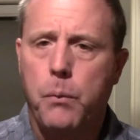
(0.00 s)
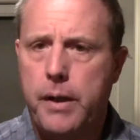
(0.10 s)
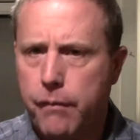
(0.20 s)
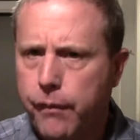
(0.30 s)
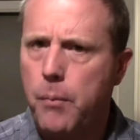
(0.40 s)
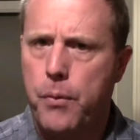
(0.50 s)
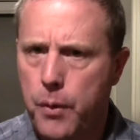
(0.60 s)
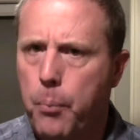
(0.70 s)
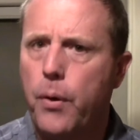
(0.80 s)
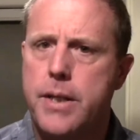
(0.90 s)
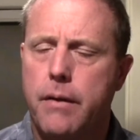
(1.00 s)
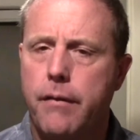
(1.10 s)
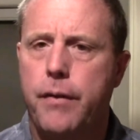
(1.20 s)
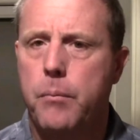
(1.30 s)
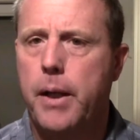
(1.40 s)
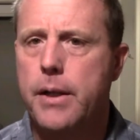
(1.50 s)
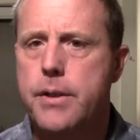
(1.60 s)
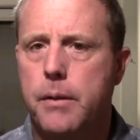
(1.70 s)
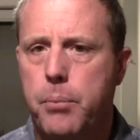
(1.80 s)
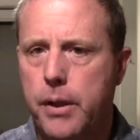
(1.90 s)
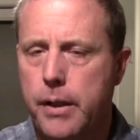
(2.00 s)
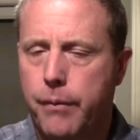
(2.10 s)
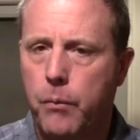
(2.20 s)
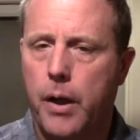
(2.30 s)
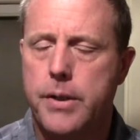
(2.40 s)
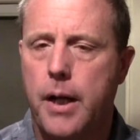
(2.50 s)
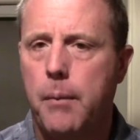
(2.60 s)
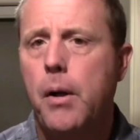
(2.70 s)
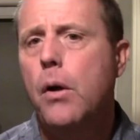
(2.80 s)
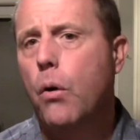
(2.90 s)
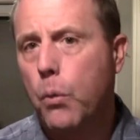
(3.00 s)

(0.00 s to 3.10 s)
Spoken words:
we can flip through the prints every few minutes to put a different one on top,